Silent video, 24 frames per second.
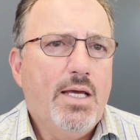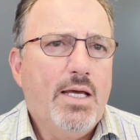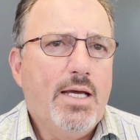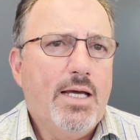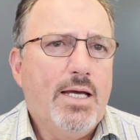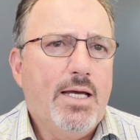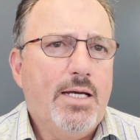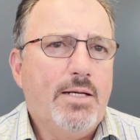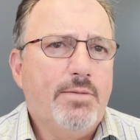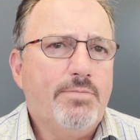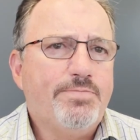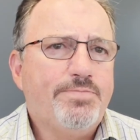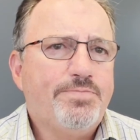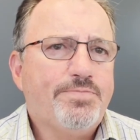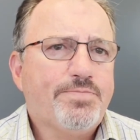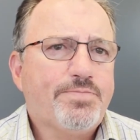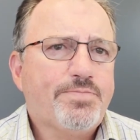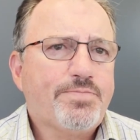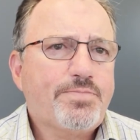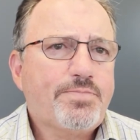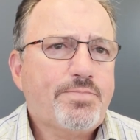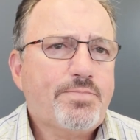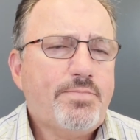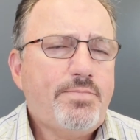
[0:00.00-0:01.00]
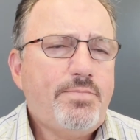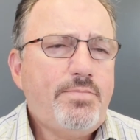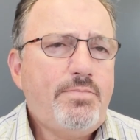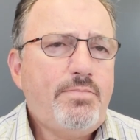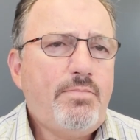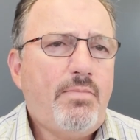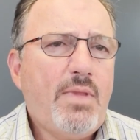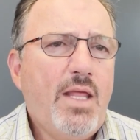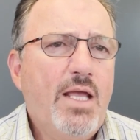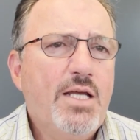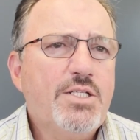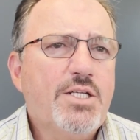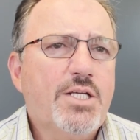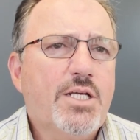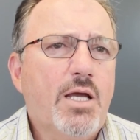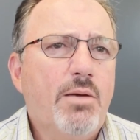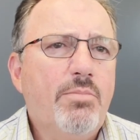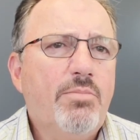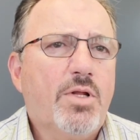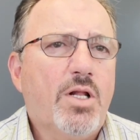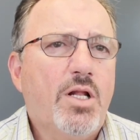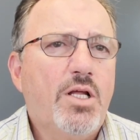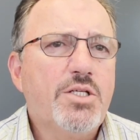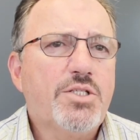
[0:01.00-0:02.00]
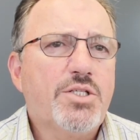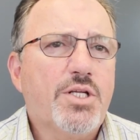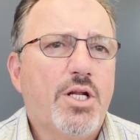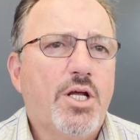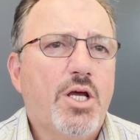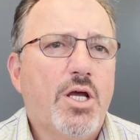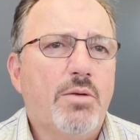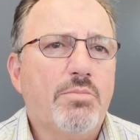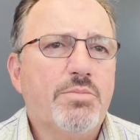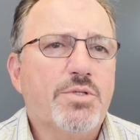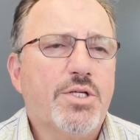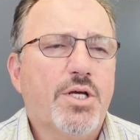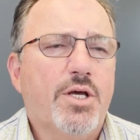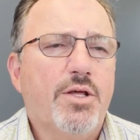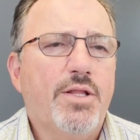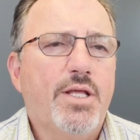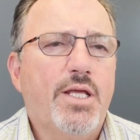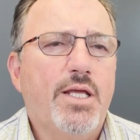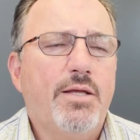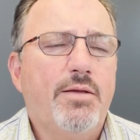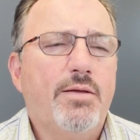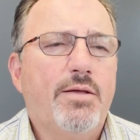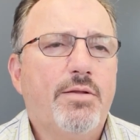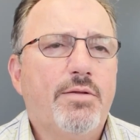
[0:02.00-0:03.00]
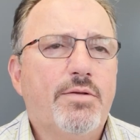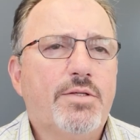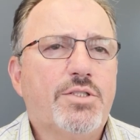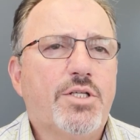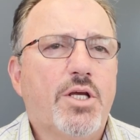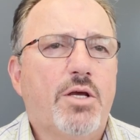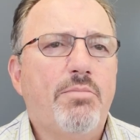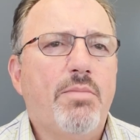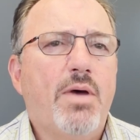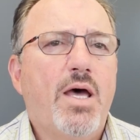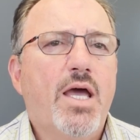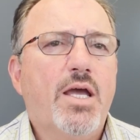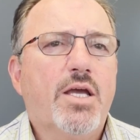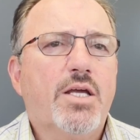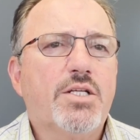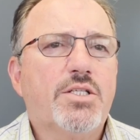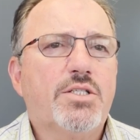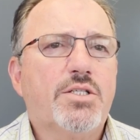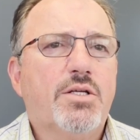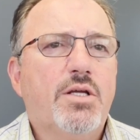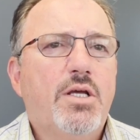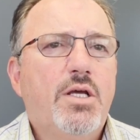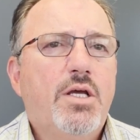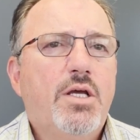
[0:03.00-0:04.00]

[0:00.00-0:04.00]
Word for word: Um, as you come closer to home, so the so markets